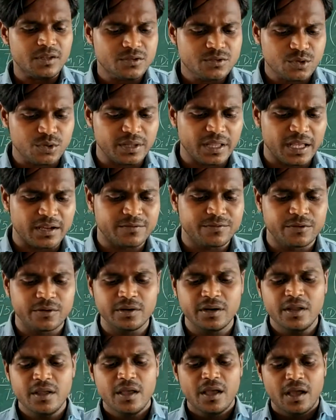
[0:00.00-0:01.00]
So
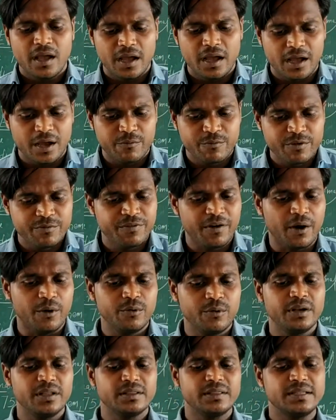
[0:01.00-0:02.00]
therefore, we
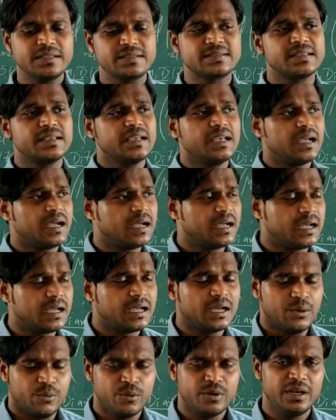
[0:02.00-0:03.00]
found this
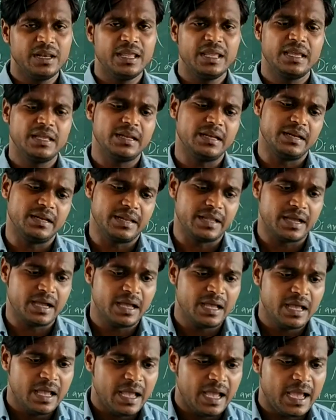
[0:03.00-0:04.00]
only in
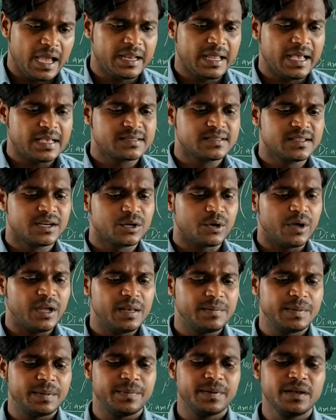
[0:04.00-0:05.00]
India, and as the
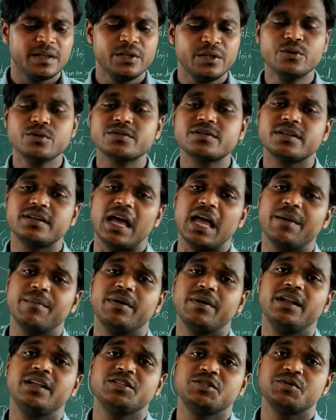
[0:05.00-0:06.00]
royal people use the
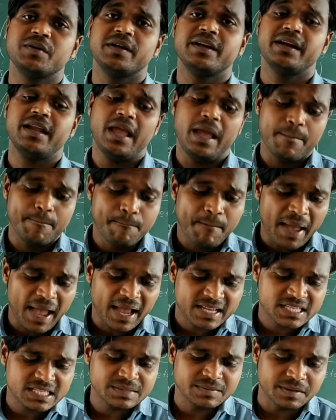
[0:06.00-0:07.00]
diamond and jewelry
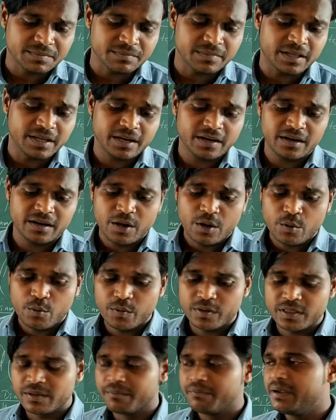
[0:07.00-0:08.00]
maximum there,
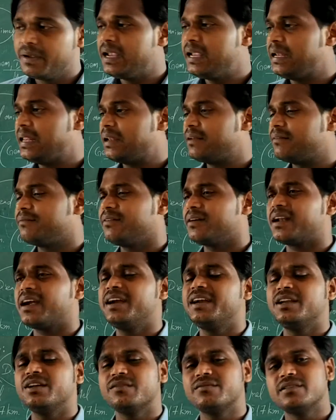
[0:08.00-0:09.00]
with the bead and
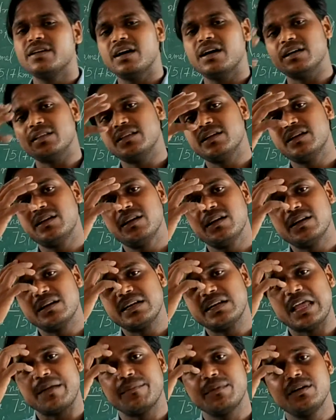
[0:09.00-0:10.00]
variety of the other
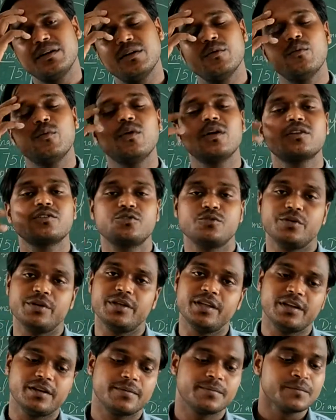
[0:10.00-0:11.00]
diamond work too
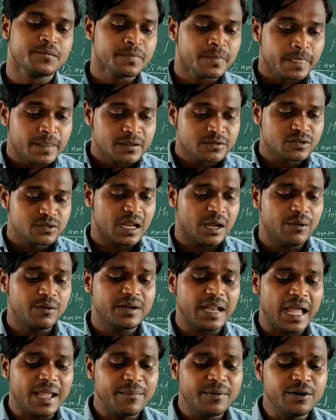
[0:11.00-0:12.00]
here. So now
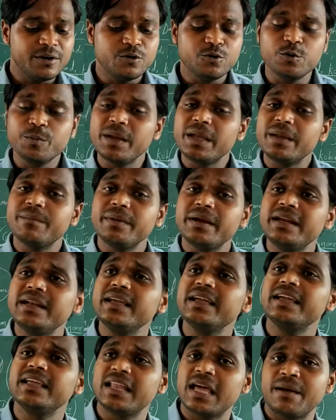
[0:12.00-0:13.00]
diamond, ruby, bead,
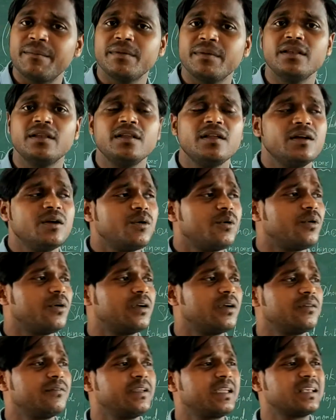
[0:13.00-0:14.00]
enamel,
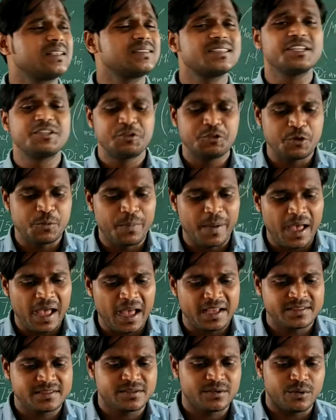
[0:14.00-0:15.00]
or we can say
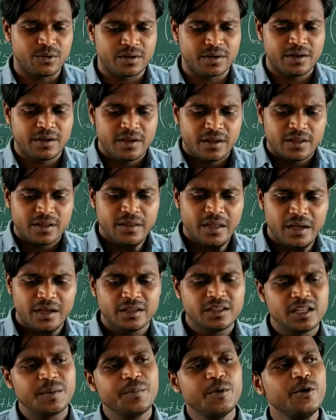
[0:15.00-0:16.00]
topaz, or the
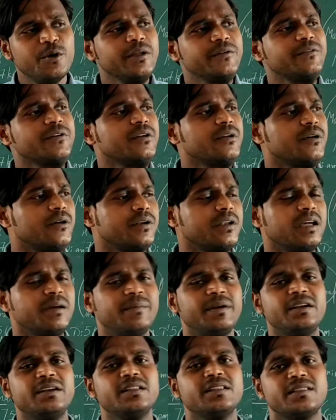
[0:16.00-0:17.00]
other beautiful
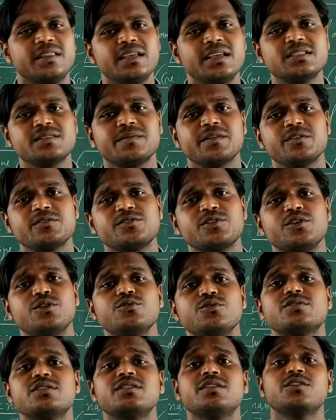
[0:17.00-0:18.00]
ornamental things were also
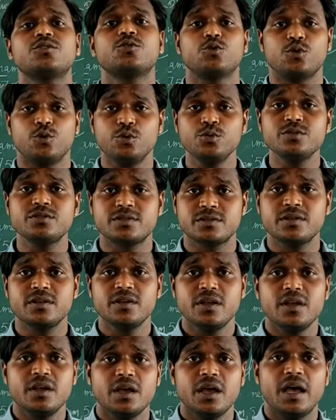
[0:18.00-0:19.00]
used in the thrones,
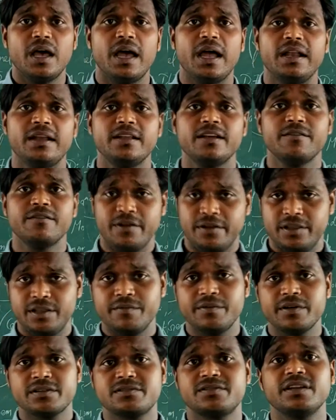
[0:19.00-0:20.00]
and where they
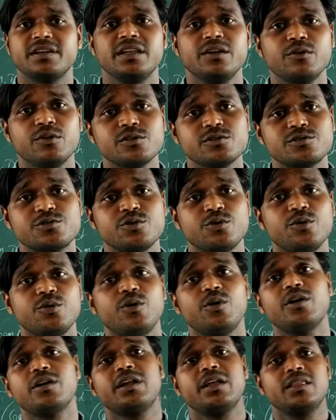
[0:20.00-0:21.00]
were sitting also,
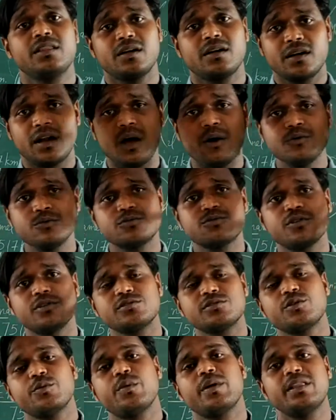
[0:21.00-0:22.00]
or in the crowns
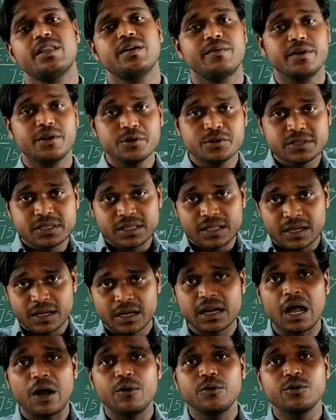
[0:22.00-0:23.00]
also, where they were using the
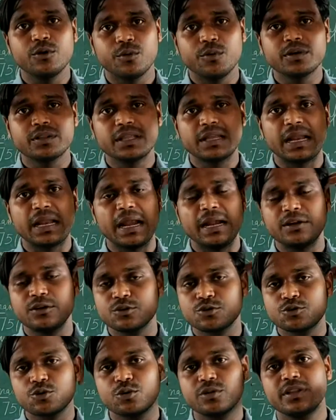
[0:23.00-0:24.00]
crown over their head
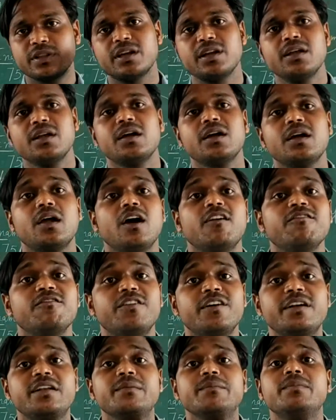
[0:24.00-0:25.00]
to show their
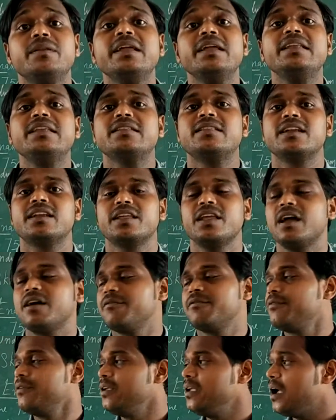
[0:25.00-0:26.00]
comfortability, that
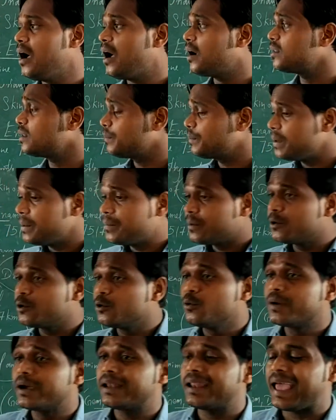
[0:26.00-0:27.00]
yeah, we are the people
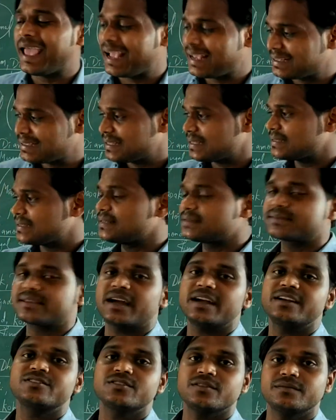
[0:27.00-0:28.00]
who can access this
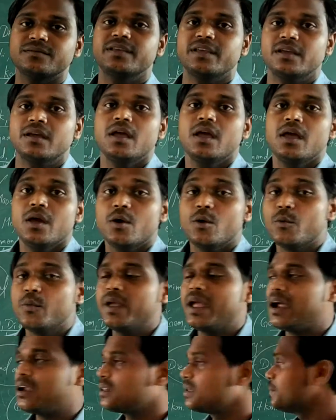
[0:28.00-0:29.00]
kinds of thing,
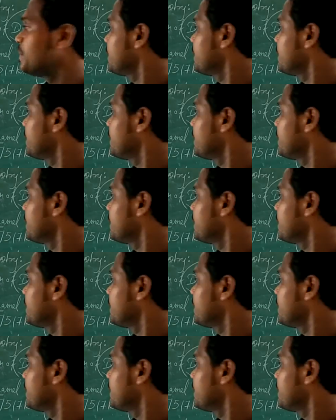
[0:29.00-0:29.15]
we are the